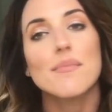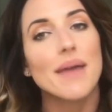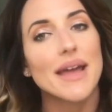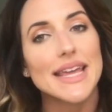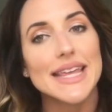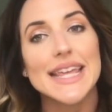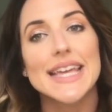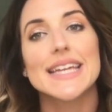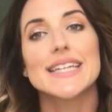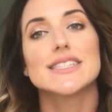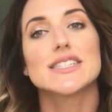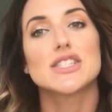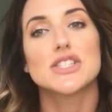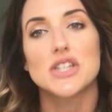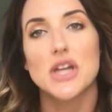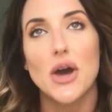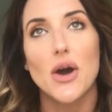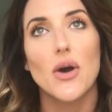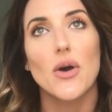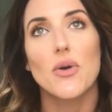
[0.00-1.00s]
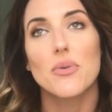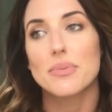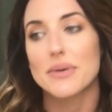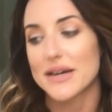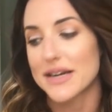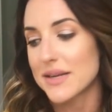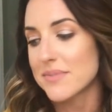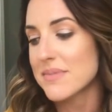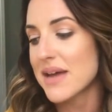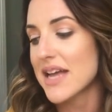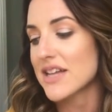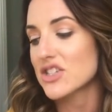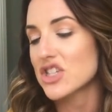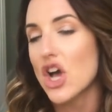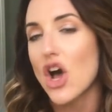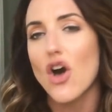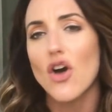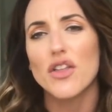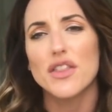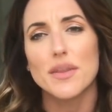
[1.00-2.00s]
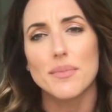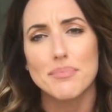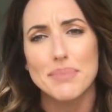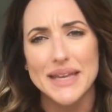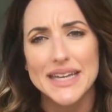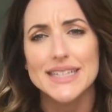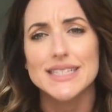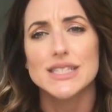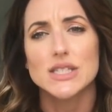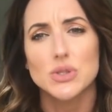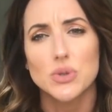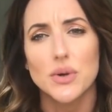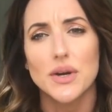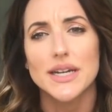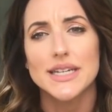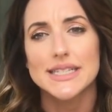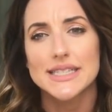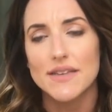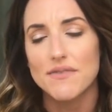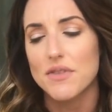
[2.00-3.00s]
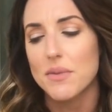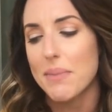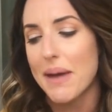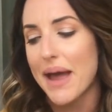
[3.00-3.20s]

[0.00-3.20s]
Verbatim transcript: My kids know pretty much all the big stories of the